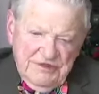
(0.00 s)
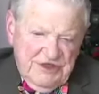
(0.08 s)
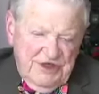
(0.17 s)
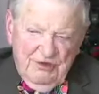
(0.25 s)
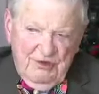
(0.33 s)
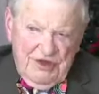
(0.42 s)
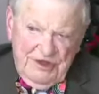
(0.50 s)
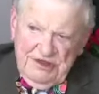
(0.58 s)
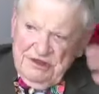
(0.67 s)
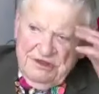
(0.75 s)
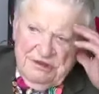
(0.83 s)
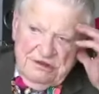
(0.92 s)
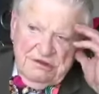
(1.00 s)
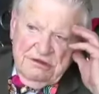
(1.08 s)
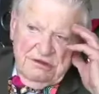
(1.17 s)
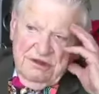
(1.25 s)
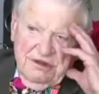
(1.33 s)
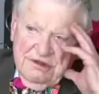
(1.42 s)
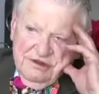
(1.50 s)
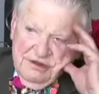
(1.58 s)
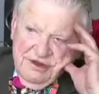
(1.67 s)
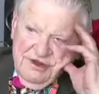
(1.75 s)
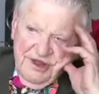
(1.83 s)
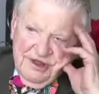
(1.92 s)
seen one, you
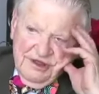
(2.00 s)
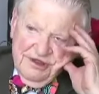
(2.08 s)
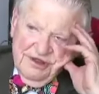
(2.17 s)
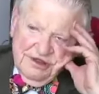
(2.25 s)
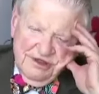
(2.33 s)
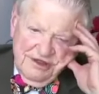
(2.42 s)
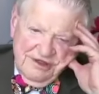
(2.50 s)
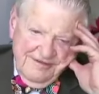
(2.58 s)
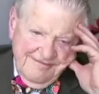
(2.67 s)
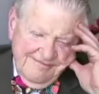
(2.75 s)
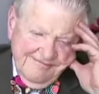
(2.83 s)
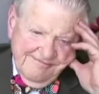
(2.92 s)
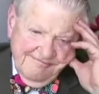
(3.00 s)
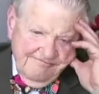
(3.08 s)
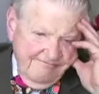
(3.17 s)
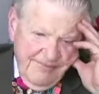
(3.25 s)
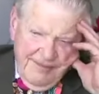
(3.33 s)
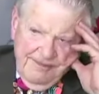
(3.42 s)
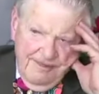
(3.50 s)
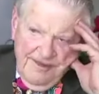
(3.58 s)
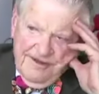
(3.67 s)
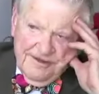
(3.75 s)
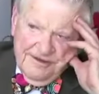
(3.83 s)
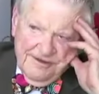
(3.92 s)
know, in that condition. Okay.
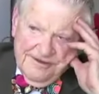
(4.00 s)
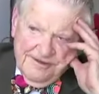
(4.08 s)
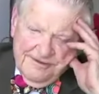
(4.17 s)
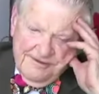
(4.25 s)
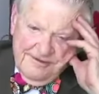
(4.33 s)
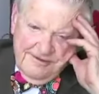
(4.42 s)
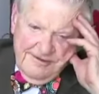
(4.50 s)
Not at all.